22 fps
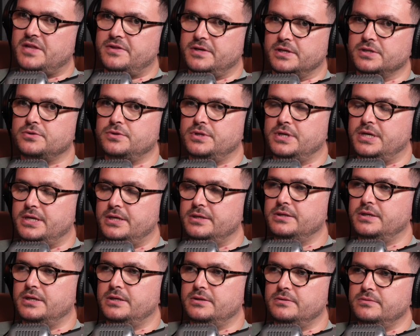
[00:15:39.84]
I think so. Yeah.
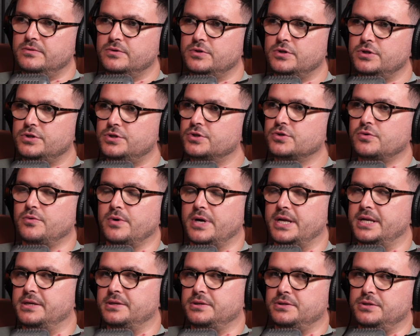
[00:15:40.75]
You just go
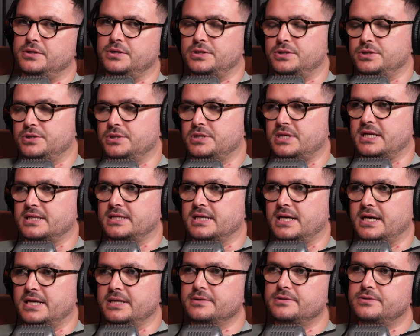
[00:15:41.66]
in and you can just add
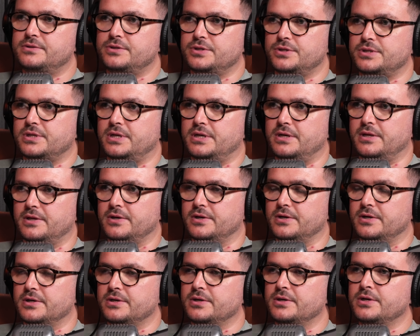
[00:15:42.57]
it in. Just
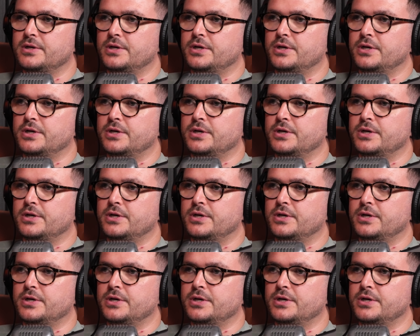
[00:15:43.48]
another.